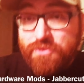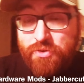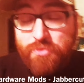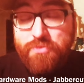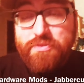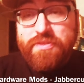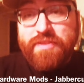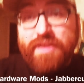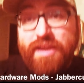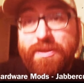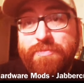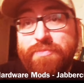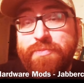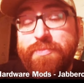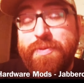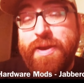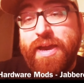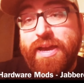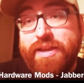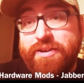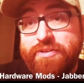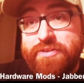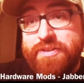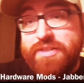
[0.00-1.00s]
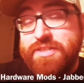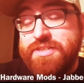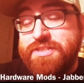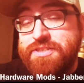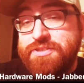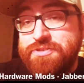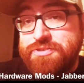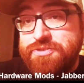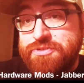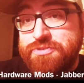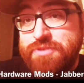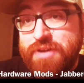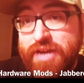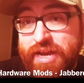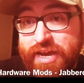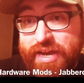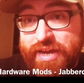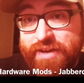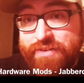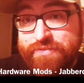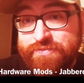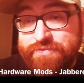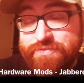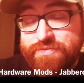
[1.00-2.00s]
those type of batteries, you do
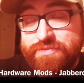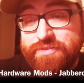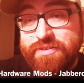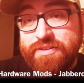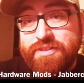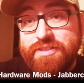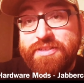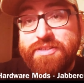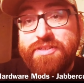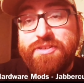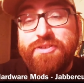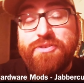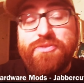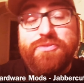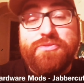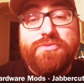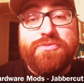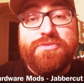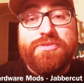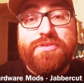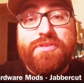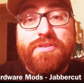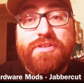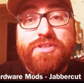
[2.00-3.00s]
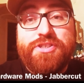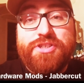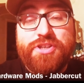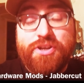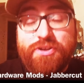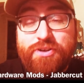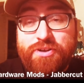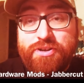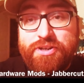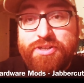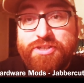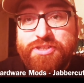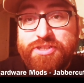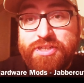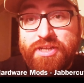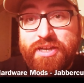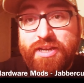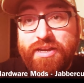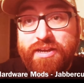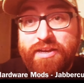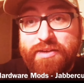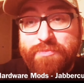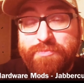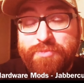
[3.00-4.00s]
have, charge
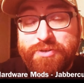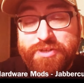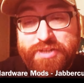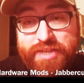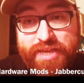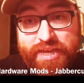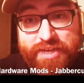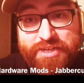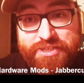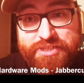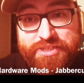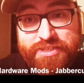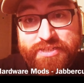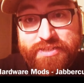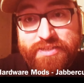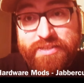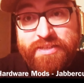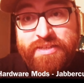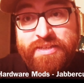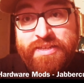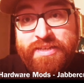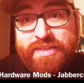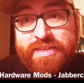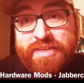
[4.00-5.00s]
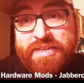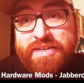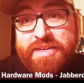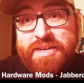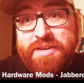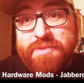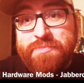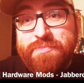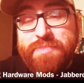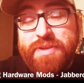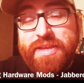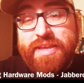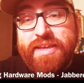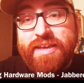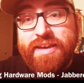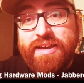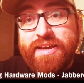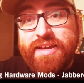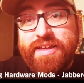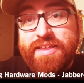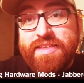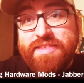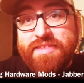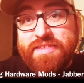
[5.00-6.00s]
protection.
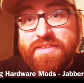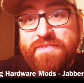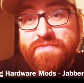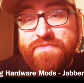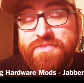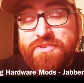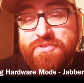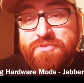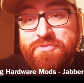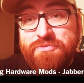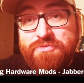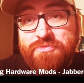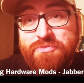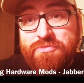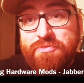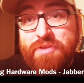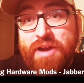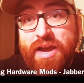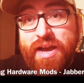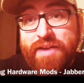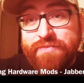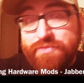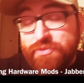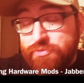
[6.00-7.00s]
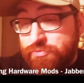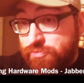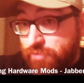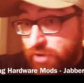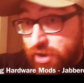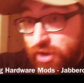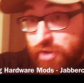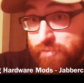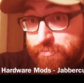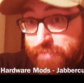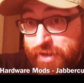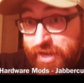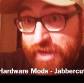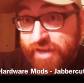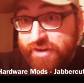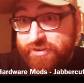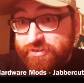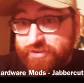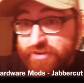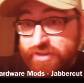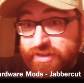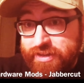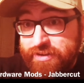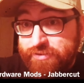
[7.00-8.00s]
Because if you have a raw
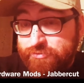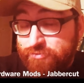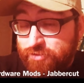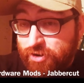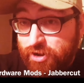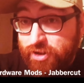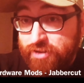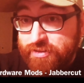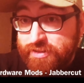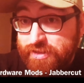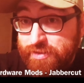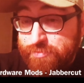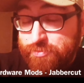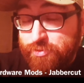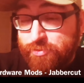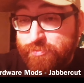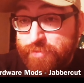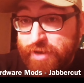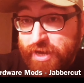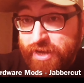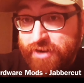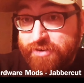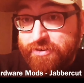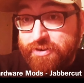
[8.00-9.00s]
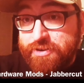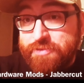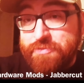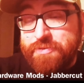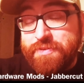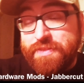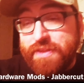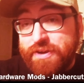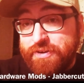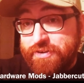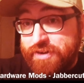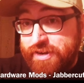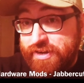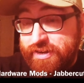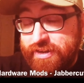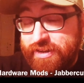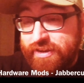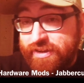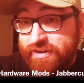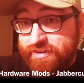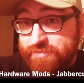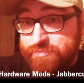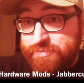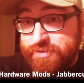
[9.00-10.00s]
battery, a raw LiPo battery without any
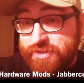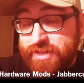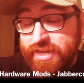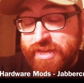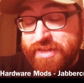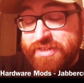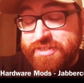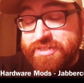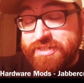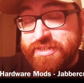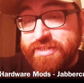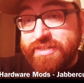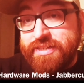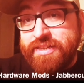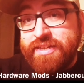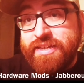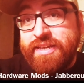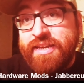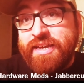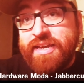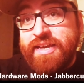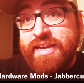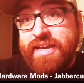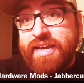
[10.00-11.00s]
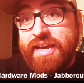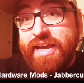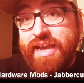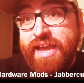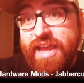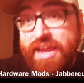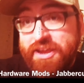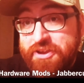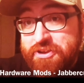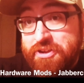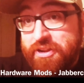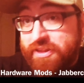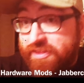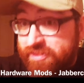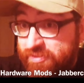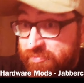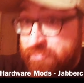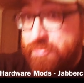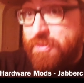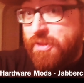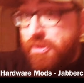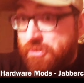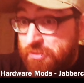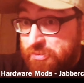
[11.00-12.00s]
kind of protection, it could
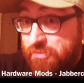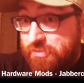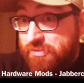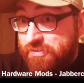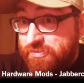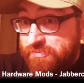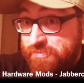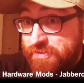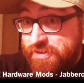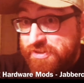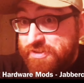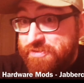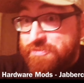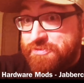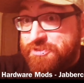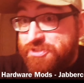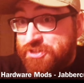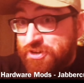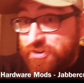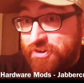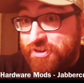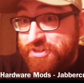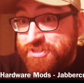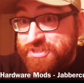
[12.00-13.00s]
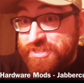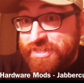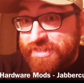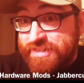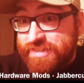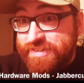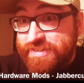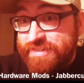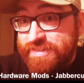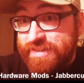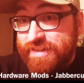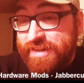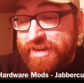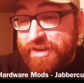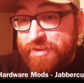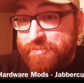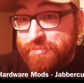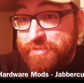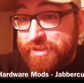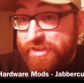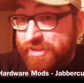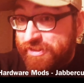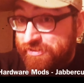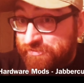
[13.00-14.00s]
explode when you charge it.
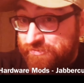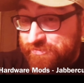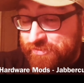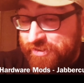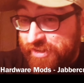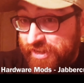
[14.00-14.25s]
Like you